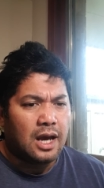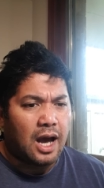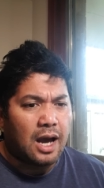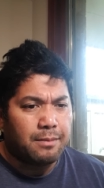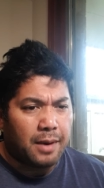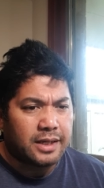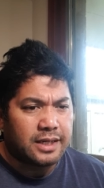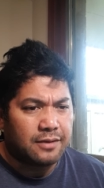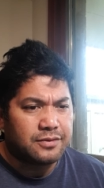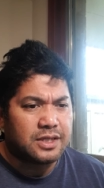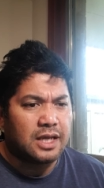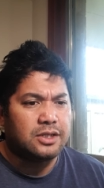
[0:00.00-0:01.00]
I might
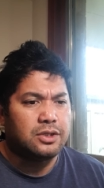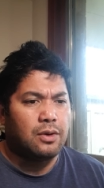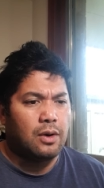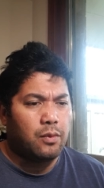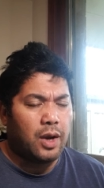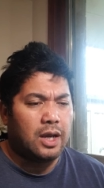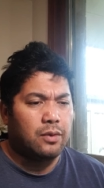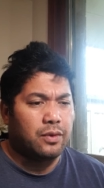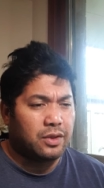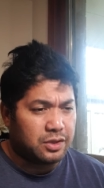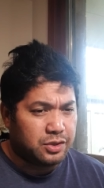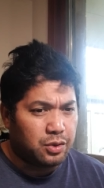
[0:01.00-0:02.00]
have sent you away
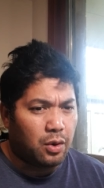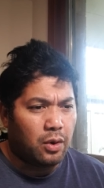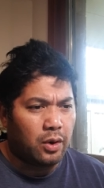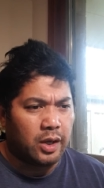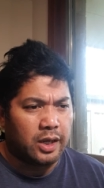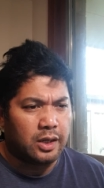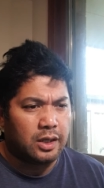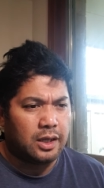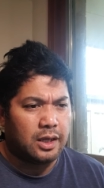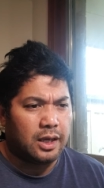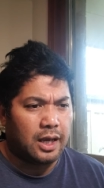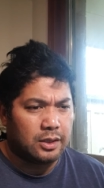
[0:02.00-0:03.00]
with joy
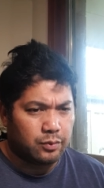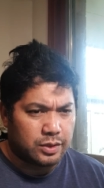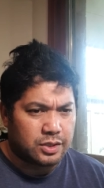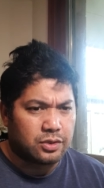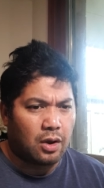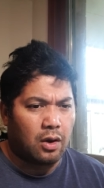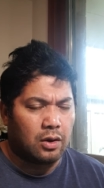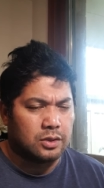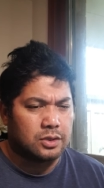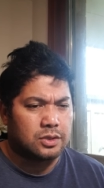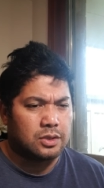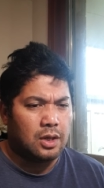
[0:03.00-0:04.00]
and with
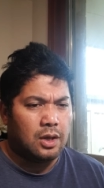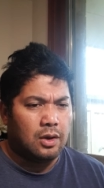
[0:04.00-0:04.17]
songs,